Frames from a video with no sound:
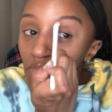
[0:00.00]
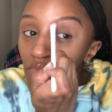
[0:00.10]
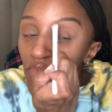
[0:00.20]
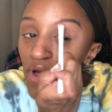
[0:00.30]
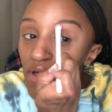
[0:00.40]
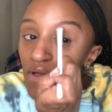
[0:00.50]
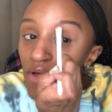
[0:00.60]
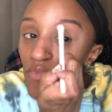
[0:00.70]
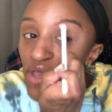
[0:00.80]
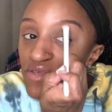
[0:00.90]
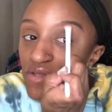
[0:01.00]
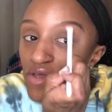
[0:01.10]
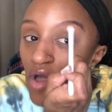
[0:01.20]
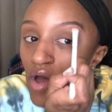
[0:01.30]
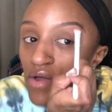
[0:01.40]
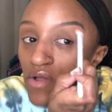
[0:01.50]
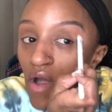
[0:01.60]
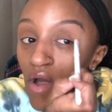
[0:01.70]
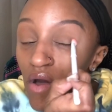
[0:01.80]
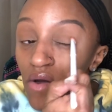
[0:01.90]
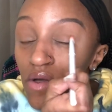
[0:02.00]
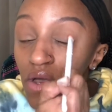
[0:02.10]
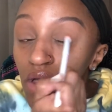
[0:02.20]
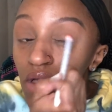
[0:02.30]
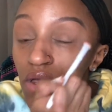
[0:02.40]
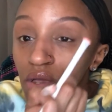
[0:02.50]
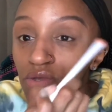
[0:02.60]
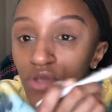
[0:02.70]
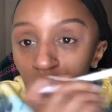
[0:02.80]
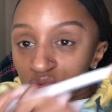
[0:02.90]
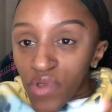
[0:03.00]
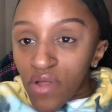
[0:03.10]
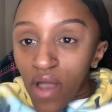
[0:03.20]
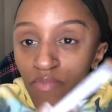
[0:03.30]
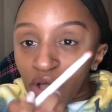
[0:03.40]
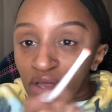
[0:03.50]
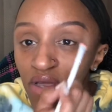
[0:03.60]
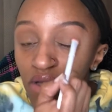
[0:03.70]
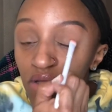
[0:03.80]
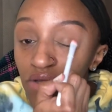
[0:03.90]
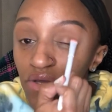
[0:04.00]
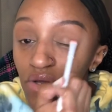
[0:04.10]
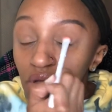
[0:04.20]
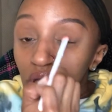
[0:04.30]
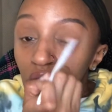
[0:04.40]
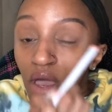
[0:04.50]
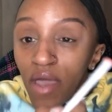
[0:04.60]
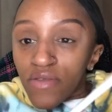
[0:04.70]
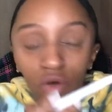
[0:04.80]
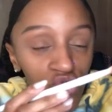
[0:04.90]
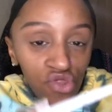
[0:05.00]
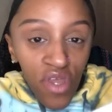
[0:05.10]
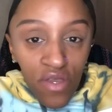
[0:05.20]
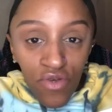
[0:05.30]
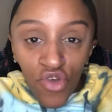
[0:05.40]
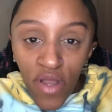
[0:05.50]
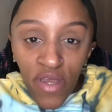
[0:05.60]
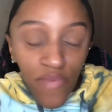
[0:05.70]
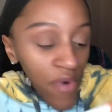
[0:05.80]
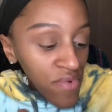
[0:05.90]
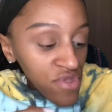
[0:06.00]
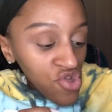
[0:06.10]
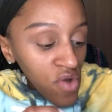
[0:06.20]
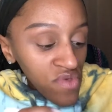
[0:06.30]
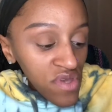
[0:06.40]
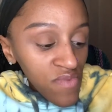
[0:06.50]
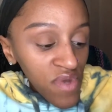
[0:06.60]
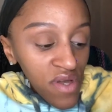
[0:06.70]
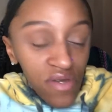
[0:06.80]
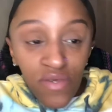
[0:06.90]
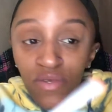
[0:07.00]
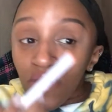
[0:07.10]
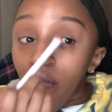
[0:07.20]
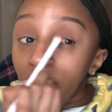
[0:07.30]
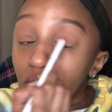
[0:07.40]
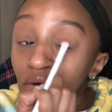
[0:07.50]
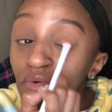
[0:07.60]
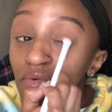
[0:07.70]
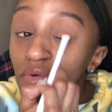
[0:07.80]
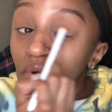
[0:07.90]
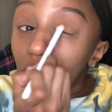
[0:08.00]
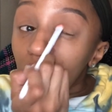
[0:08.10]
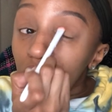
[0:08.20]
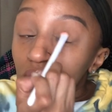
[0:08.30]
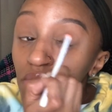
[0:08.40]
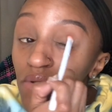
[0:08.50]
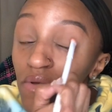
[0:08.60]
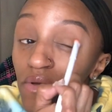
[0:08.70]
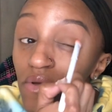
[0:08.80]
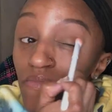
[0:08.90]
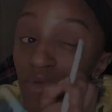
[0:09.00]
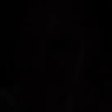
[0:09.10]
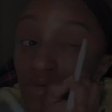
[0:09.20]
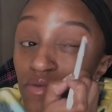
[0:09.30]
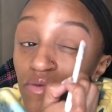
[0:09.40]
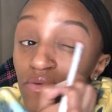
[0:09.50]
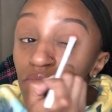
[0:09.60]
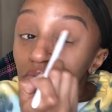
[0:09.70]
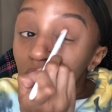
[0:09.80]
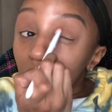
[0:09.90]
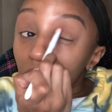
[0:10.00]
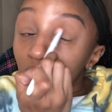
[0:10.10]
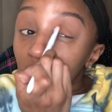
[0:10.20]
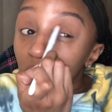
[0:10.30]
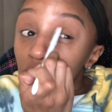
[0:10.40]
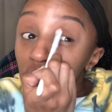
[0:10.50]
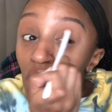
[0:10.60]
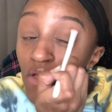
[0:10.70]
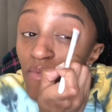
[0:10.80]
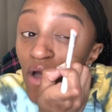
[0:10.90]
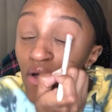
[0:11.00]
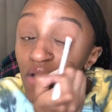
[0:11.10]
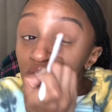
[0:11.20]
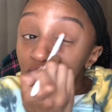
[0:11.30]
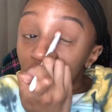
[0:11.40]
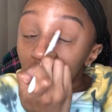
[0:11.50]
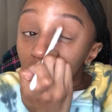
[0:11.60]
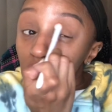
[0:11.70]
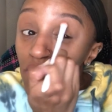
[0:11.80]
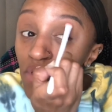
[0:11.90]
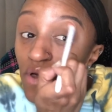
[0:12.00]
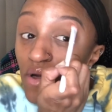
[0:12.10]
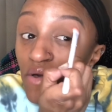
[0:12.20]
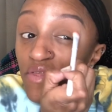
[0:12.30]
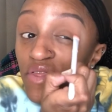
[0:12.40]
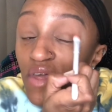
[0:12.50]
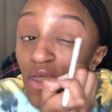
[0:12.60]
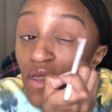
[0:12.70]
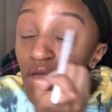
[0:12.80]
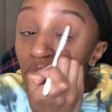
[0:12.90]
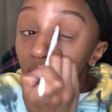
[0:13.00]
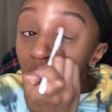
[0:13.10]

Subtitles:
But basically, all in all, don't spend a lot of money, and don't think you're trying to keep up with the Joneses, because I don't. Because makeup is all about an individual thing.